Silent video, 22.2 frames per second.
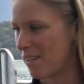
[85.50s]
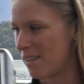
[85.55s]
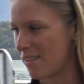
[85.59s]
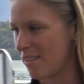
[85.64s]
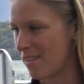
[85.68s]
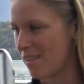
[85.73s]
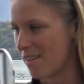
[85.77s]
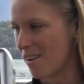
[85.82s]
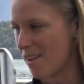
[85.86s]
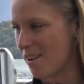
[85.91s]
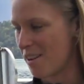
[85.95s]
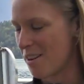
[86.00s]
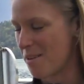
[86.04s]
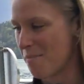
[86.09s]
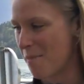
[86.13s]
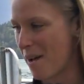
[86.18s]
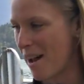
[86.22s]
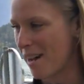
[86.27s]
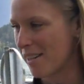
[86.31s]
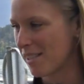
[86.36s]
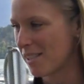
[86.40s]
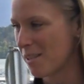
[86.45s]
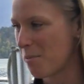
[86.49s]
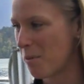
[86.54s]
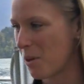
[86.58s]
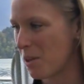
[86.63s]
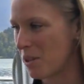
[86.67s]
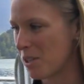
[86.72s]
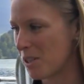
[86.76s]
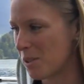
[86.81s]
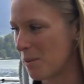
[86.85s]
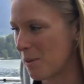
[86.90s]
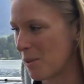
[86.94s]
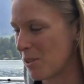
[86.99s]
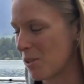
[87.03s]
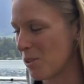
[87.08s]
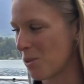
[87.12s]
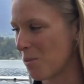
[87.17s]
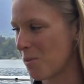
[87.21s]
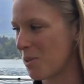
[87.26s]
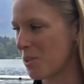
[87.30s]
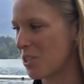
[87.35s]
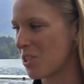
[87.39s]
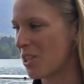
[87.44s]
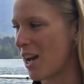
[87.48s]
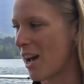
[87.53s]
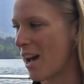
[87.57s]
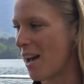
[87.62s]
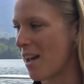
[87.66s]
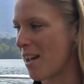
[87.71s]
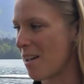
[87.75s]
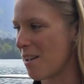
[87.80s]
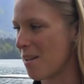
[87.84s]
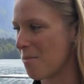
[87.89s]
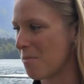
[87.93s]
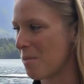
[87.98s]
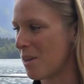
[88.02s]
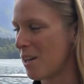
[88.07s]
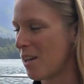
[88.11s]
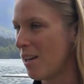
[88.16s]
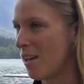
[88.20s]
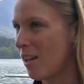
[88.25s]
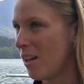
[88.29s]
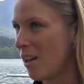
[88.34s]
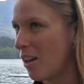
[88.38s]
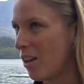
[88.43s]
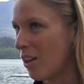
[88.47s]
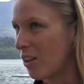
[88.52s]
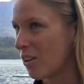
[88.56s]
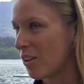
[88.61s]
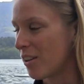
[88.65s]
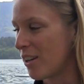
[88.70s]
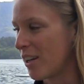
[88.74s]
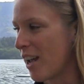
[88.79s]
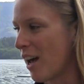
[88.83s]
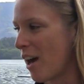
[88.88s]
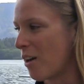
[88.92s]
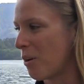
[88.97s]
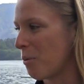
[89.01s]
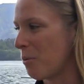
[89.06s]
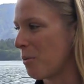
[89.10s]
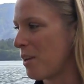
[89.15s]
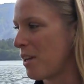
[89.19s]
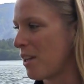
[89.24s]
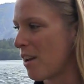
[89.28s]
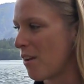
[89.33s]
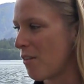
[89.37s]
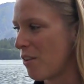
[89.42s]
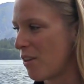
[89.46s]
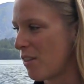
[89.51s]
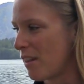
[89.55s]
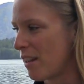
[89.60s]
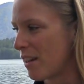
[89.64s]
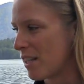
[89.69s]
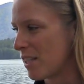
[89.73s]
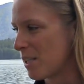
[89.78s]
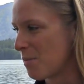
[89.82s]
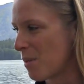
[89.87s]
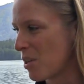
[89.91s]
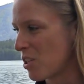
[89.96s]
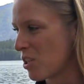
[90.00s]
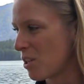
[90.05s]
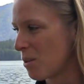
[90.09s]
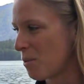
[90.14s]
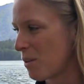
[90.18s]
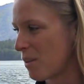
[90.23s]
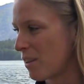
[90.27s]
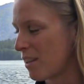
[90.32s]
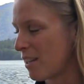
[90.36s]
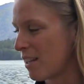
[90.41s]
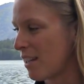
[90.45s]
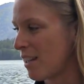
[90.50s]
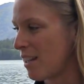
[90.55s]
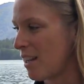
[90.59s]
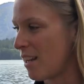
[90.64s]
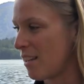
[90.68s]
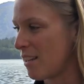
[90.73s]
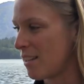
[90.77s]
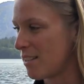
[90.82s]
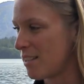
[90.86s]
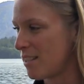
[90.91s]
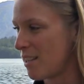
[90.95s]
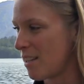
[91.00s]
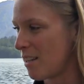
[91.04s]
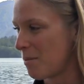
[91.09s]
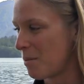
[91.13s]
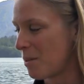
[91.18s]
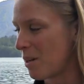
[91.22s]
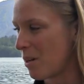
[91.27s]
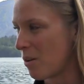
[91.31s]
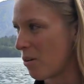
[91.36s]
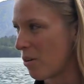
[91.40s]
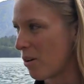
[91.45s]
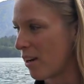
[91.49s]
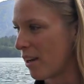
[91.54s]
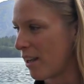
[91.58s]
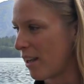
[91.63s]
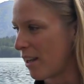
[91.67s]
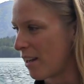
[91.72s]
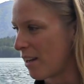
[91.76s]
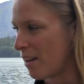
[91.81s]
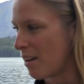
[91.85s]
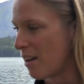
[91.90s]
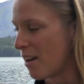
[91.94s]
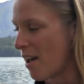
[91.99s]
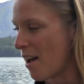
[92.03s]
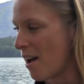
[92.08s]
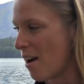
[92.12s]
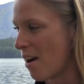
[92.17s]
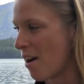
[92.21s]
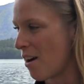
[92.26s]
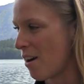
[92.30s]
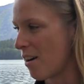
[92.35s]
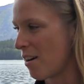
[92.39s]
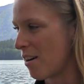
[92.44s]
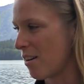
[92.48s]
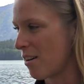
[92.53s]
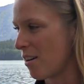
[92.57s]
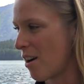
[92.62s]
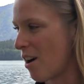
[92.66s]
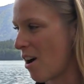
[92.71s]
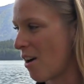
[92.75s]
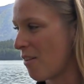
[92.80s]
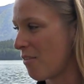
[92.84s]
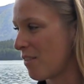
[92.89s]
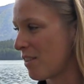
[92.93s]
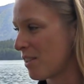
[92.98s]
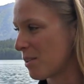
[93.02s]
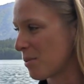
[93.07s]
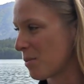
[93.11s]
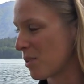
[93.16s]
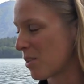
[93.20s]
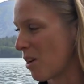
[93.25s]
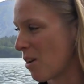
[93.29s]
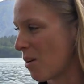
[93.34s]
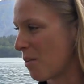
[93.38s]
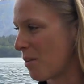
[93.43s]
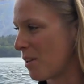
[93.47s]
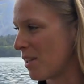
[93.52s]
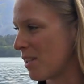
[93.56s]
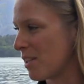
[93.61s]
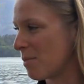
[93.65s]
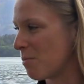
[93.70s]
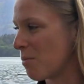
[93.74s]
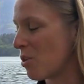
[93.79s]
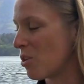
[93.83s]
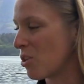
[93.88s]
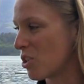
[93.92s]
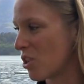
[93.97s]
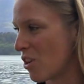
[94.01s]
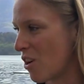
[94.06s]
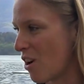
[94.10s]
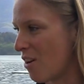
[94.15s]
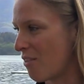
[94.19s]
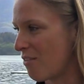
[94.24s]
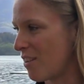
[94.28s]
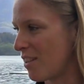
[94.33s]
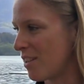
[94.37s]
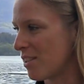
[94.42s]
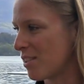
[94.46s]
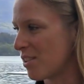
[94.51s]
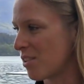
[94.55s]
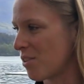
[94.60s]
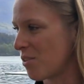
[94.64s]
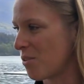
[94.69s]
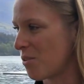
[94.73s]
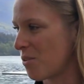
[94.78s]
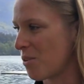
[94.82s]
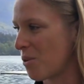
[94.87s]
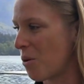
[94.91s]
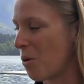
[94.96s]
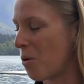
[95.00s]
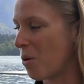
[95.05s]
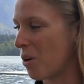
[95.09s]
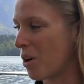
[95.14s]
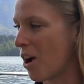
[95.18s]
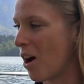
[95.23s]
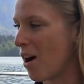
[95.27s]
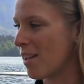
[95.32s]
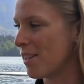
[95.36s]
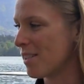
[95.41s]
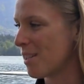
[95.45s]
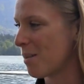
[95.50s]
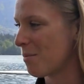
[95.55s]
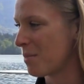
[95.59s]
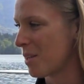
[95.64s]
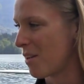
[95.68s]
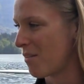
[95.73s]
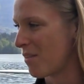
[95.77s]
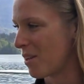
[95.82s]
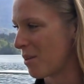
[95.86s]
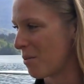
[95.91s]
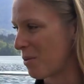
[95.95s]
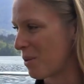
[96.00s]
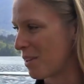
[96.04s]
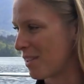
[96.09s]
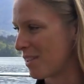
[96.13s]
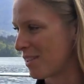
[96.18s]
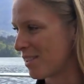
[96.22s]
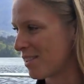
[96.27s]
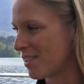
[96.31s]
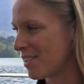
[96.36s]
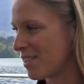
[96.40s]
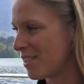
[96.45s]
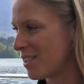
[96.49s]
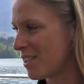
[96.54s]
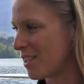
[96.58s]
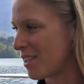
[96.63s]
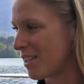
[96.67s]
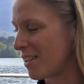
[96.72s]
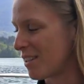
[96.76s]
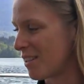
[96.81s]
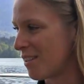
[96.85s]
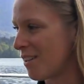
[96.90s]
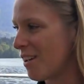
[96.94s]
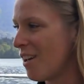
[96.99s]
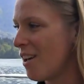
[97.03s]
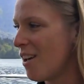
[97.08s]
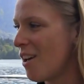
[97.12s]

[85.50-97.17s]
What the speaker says: and in basketball you spend so much time learning how to read everything, especially with the Canadian team. And at Oregon, our offense was always motion offense, so the whole concept of it was to